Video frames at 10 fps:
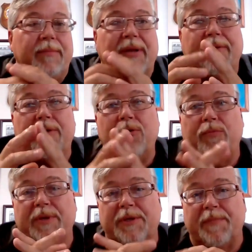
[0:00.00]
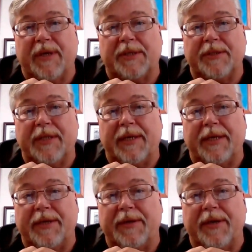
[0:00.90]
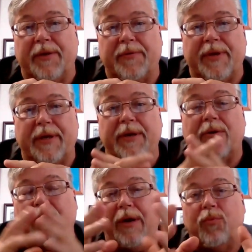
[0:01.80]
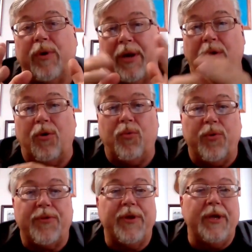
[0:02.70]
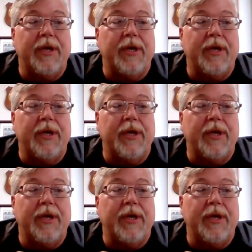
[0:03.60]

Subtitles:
about the home inspection that I did the other day, or I went along with